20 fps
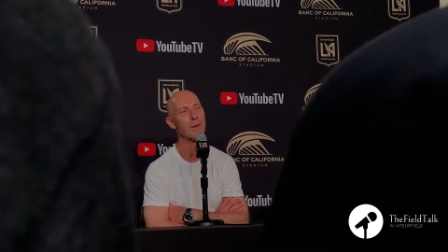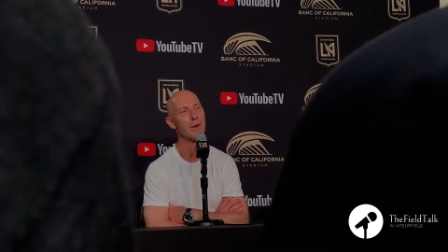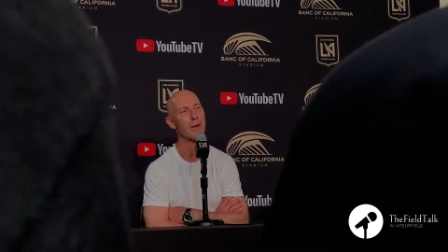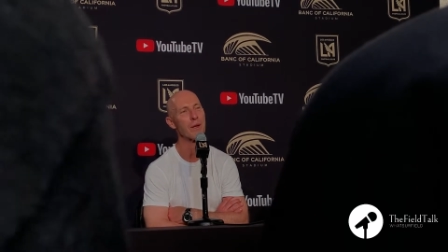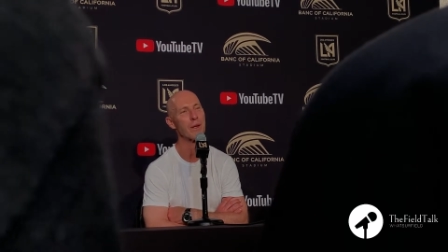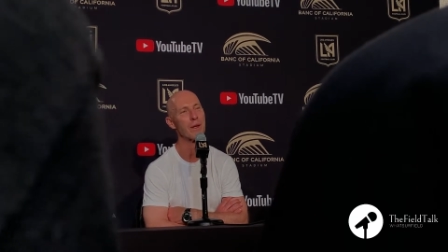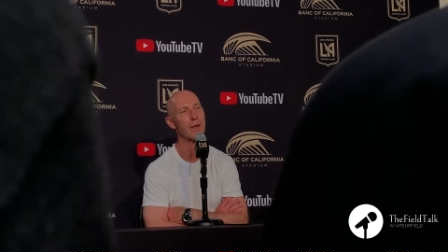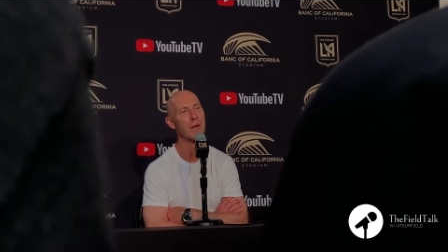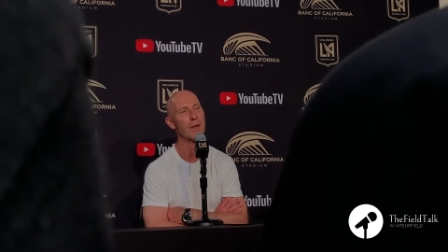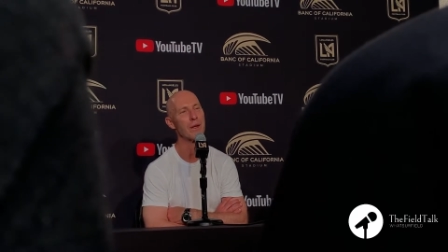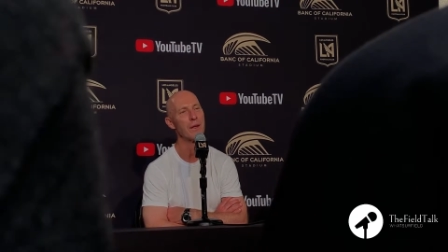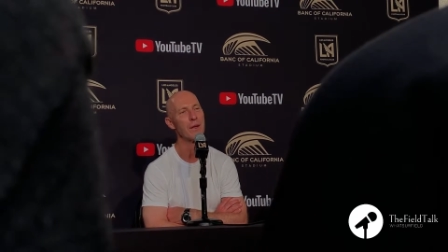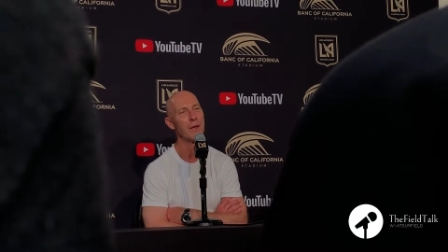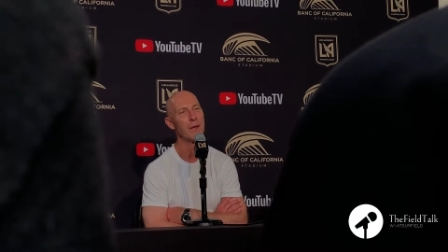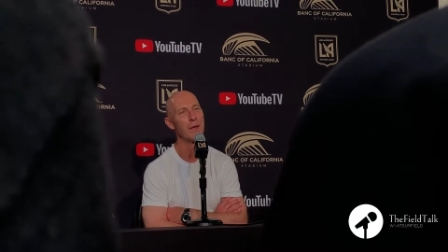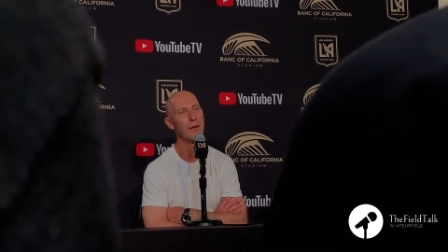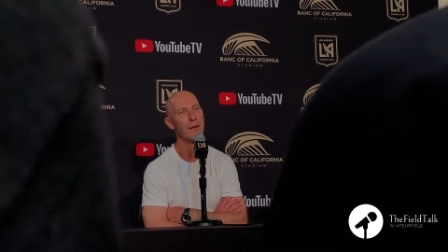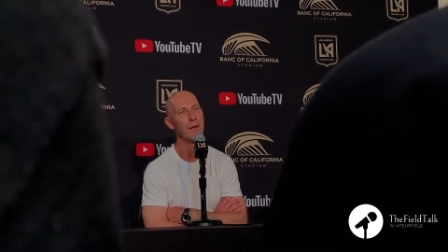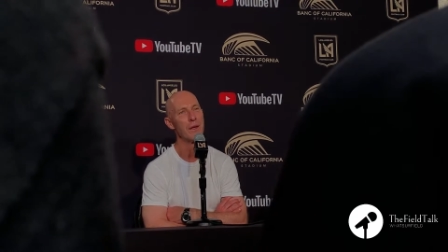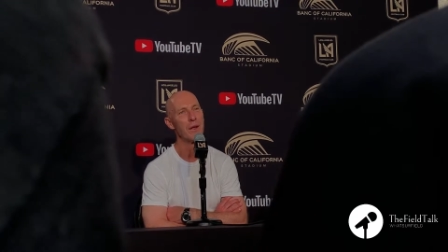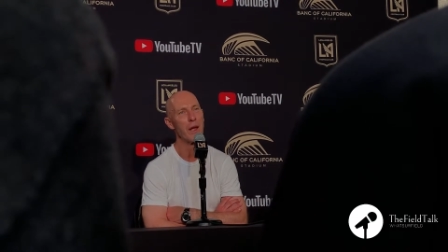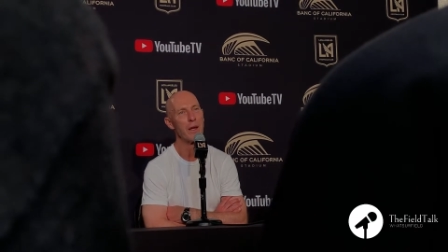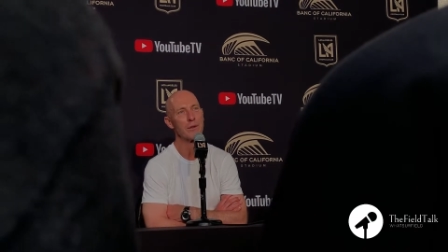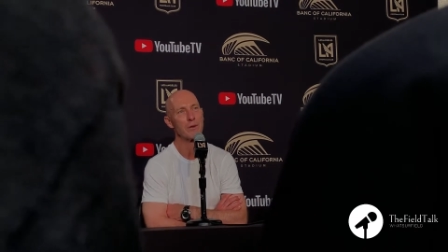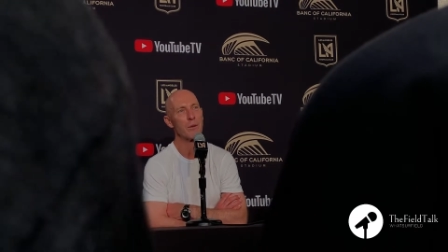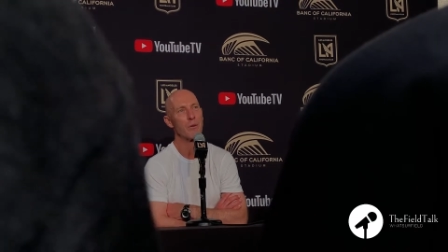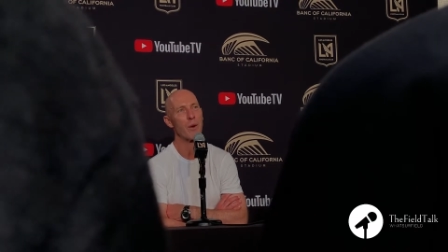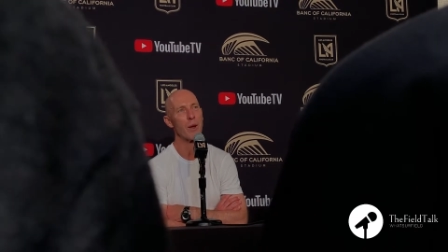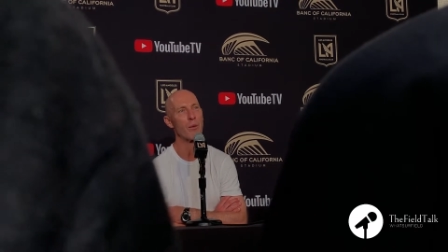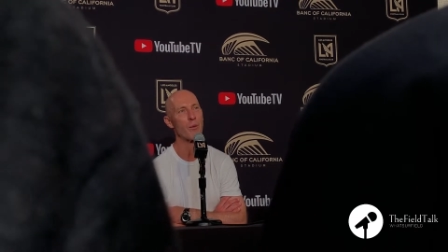Um,
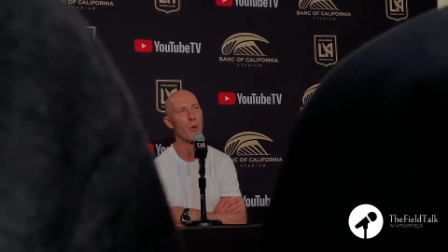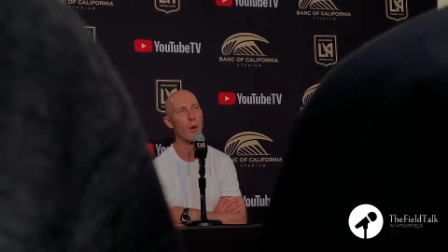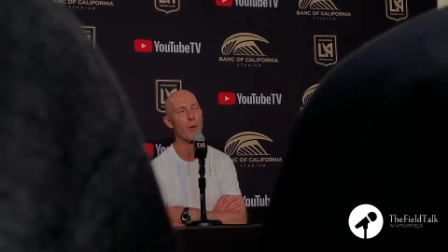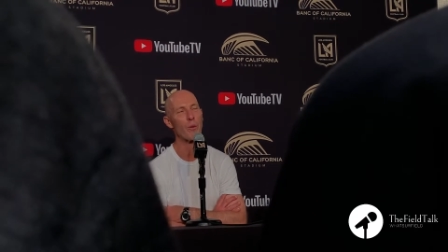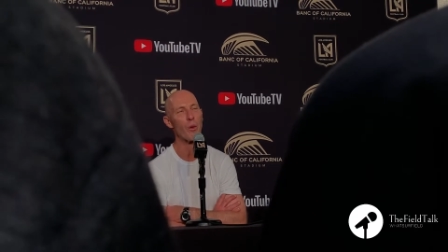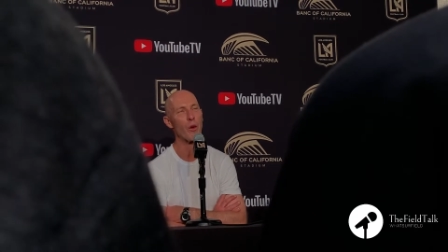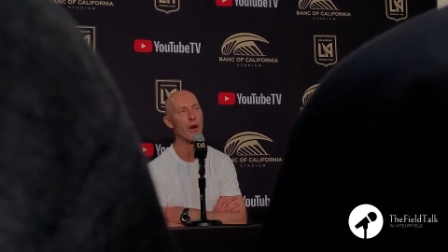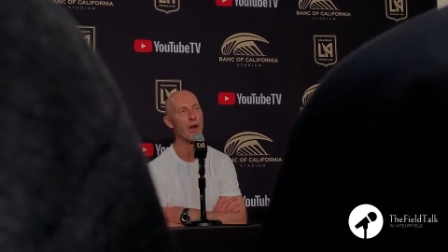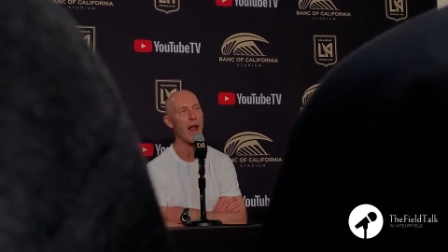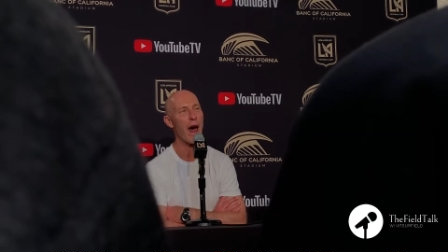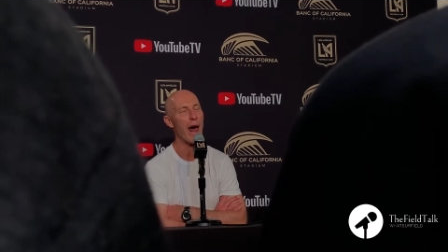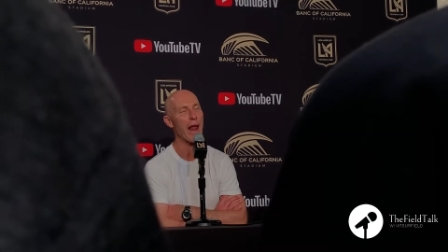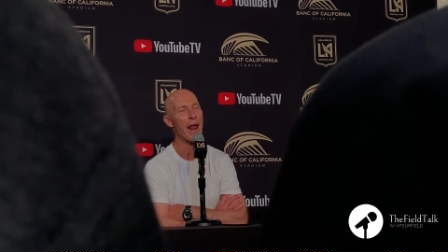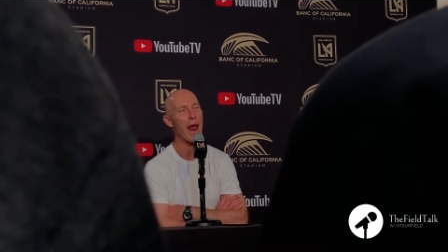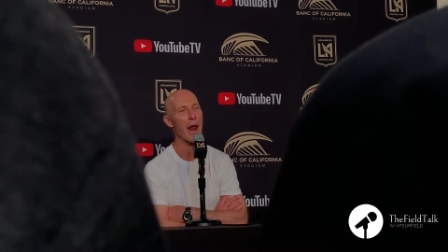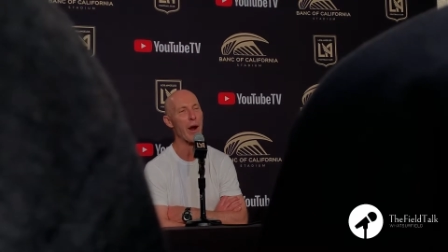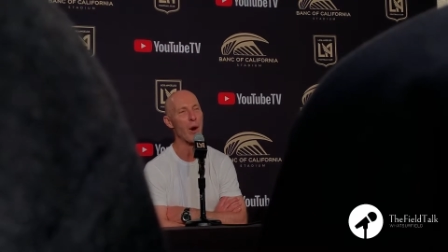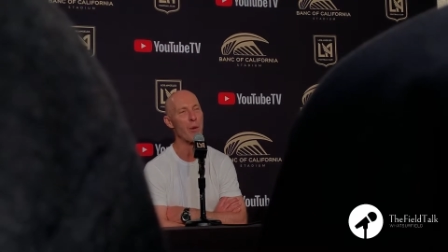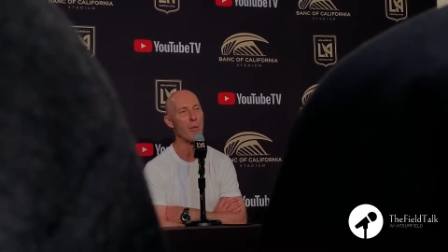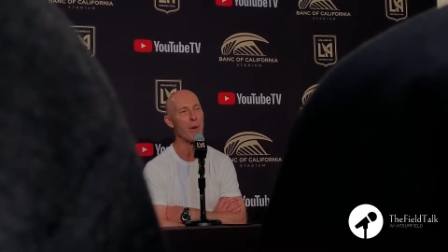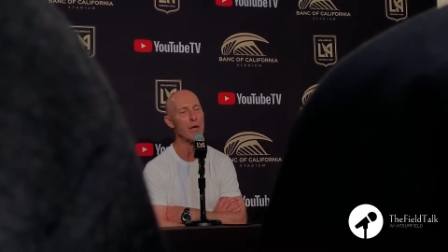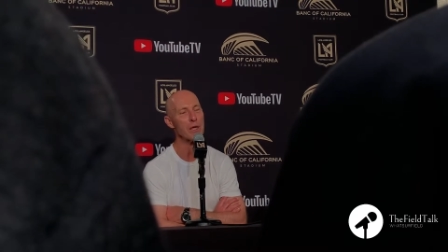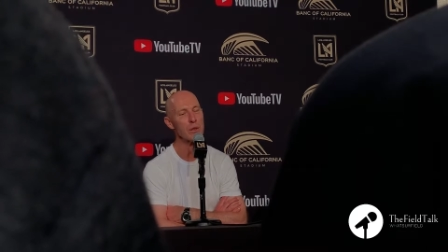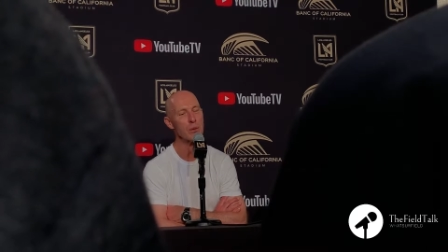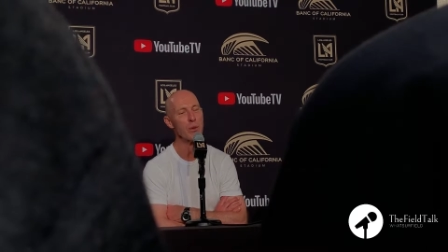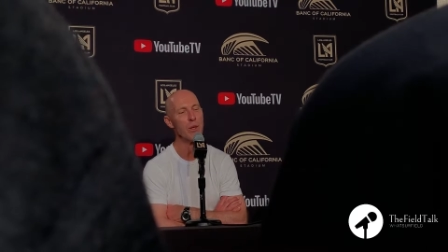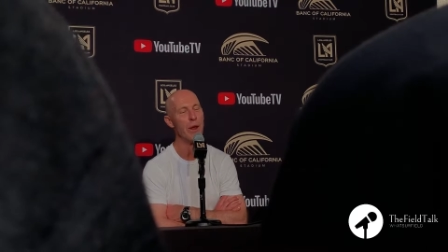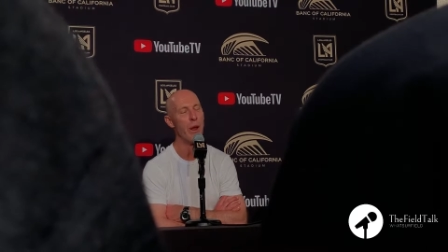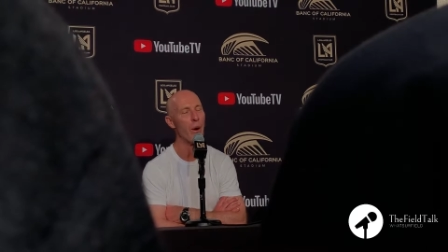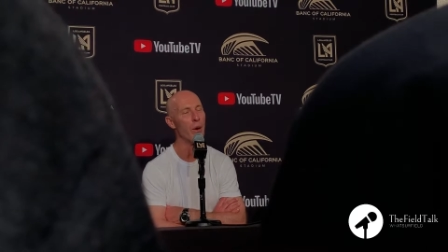and, and, when we're not at our
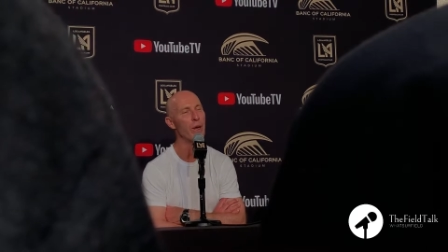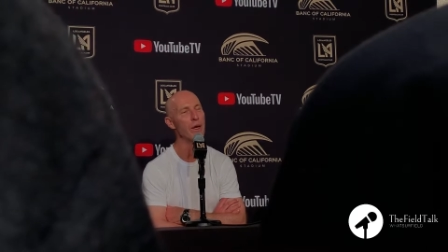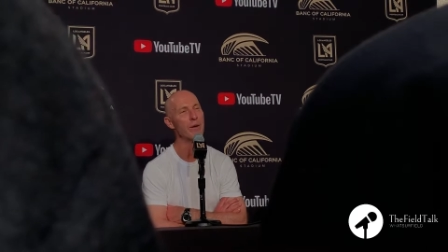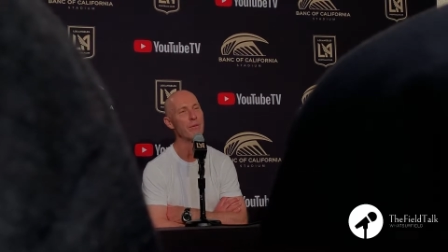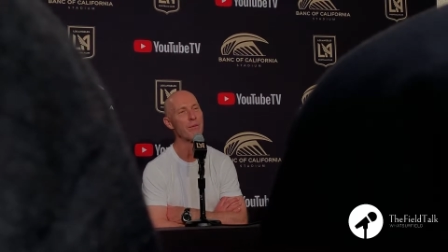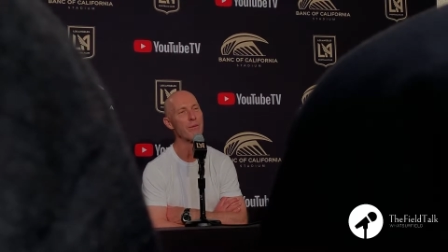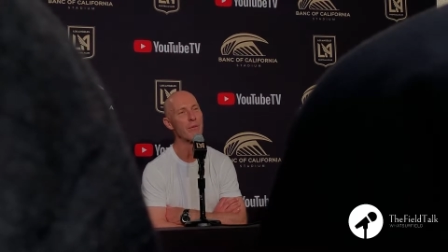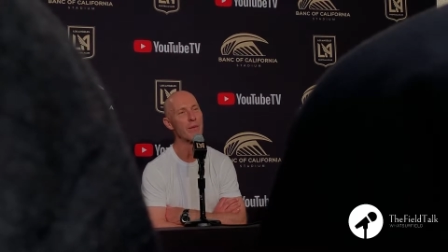best, we know it.